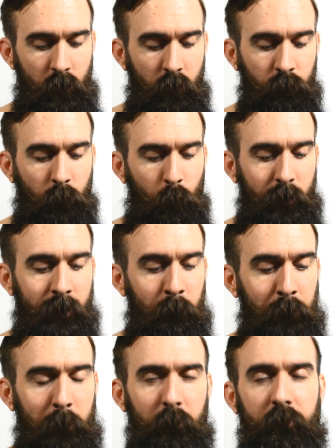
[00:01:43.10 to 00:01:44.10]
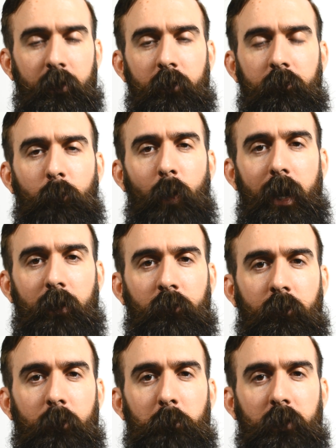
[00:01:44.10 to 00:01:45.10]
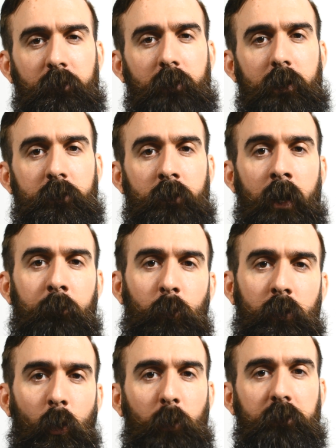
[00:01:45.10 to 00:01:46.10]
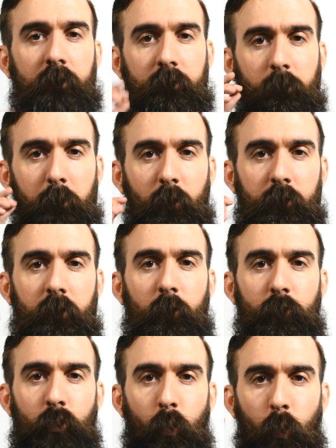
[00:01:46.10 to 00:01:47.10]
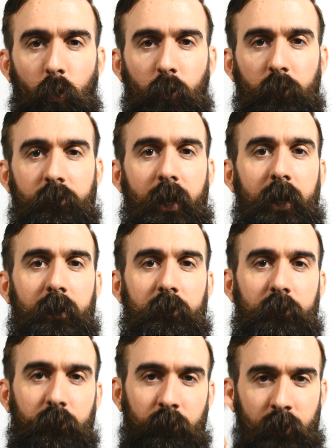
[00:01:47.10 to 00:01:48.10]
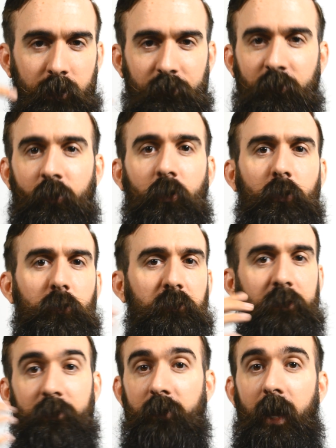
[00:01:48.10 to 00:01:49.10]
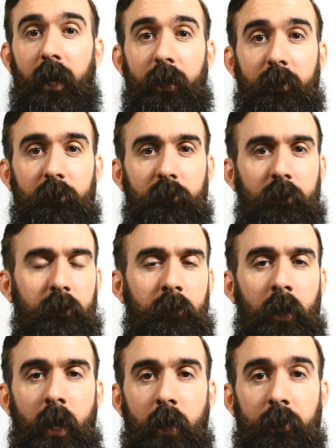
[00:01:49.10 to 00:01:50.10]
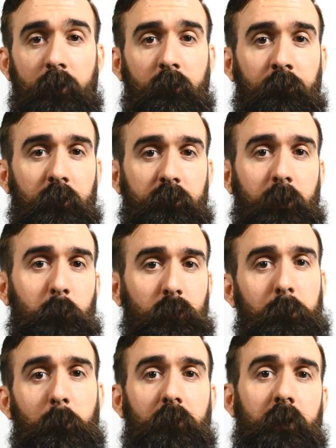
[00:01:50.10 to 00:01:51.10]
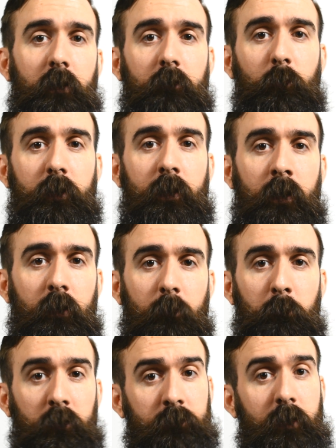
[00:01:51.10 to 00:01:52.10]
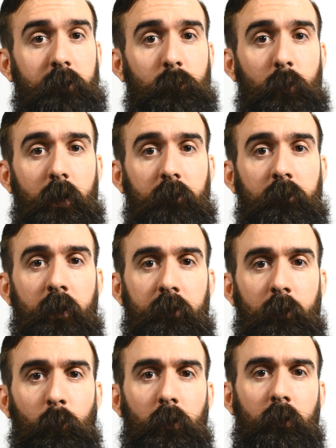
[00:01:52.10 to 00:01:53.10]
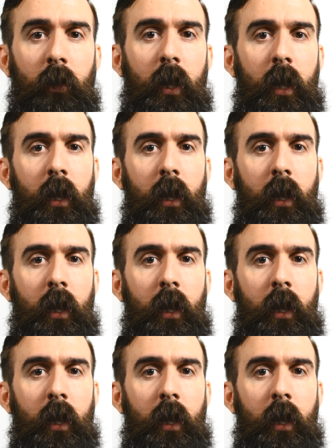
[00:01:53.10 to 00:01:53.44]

So when people think of wax for the mustache, everyone always thinks about, twirled ends, nice curls, designs, and that's the first thing most people think of when they hear mustache wax. And they think, well,